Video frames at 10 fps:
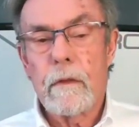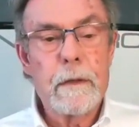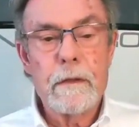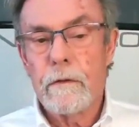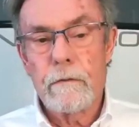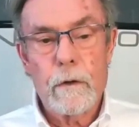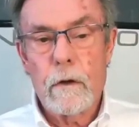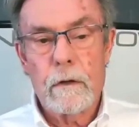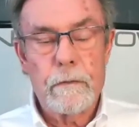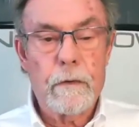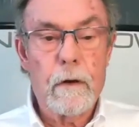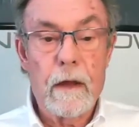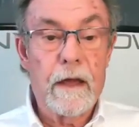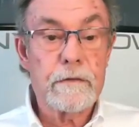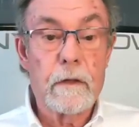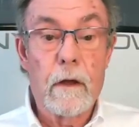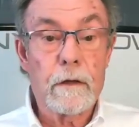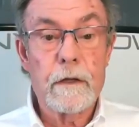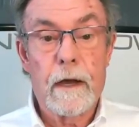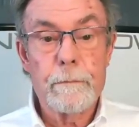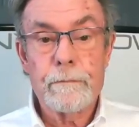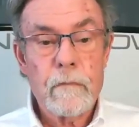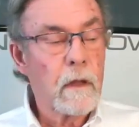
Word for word: I mean, they're, they're going, they're going to last a long time.